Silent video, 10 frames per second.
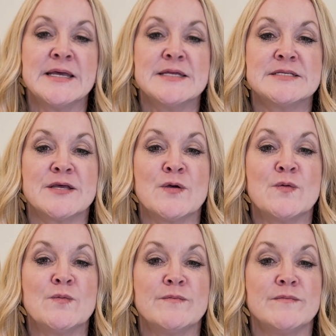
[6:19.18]

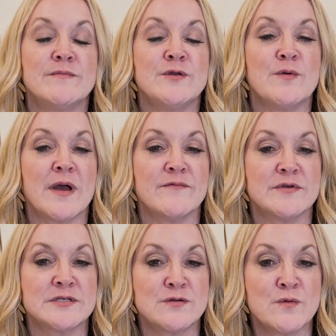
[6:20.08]
So you have
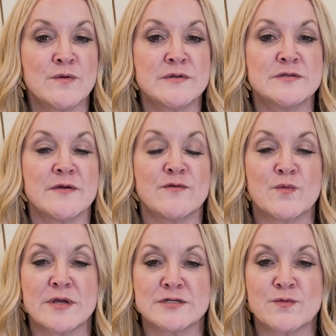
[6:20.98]
these stores, you have the
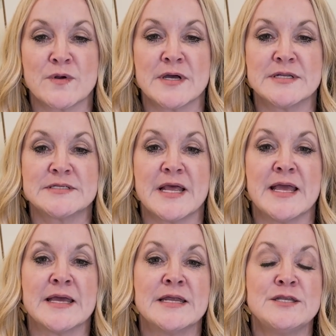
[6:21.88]
restaurants,
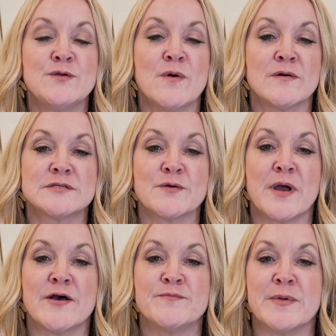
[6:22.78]
and you also
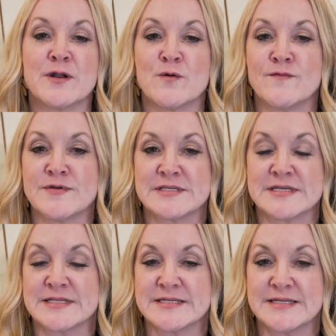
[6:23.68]
have medical
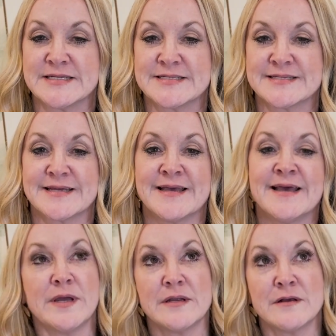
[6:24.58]
facilities,
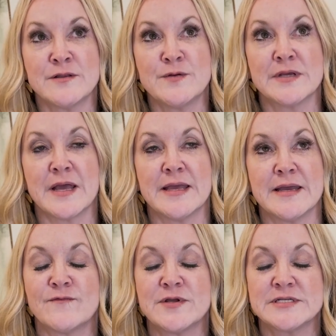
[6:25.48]
and including
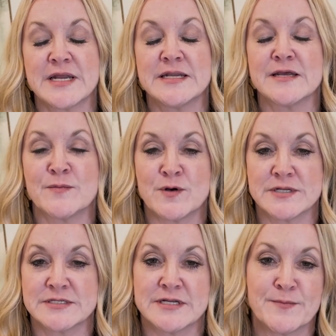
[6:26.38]
a freestanding
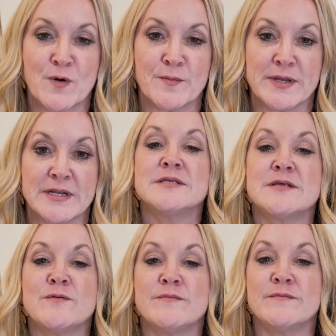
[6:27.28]
emergency department.
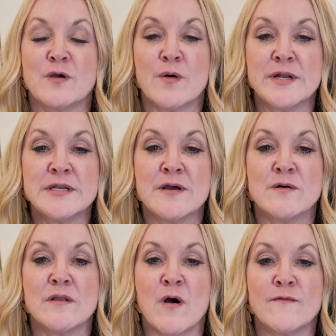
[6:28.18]
So
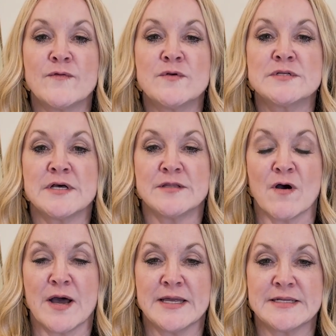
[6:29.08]
Gardendale offers a
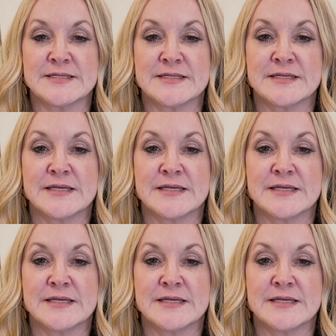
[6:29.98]
lot.